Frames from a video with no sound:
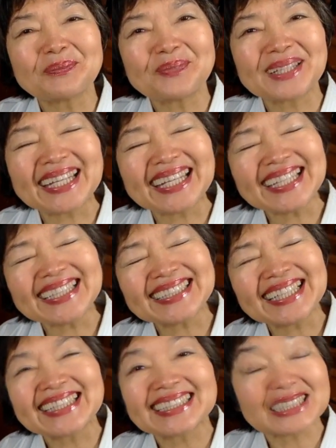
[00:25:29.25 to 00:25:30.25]

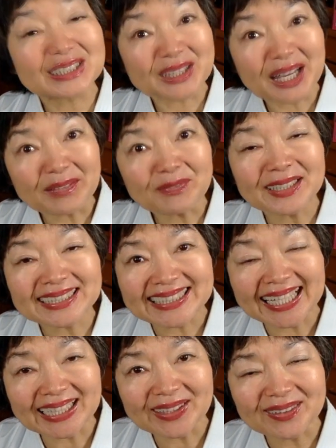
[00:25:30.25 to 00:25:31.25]
please subscribe my
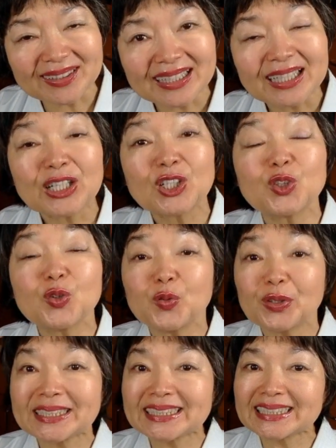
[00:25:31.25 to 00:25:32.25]
channel to
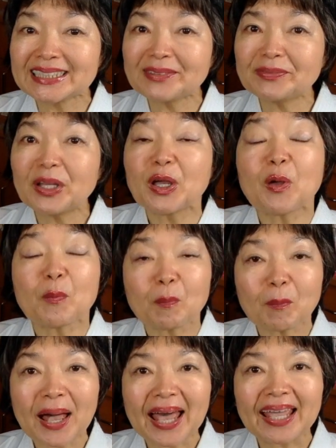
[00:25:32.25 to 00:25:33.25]
receive
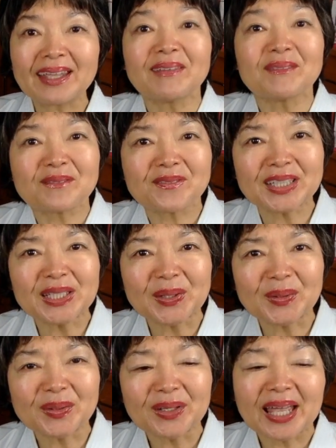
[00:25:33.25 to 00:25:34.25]
my
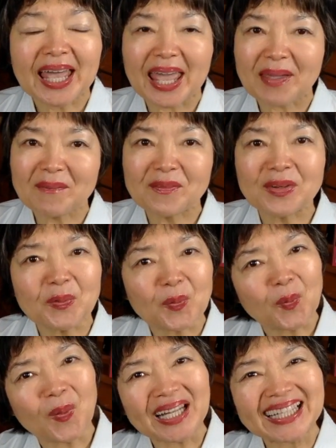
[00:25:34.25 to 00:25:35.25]
video every
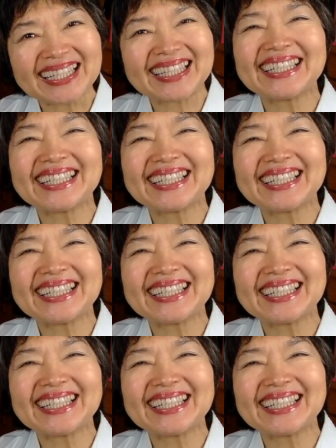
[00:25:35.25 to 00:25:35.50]
one.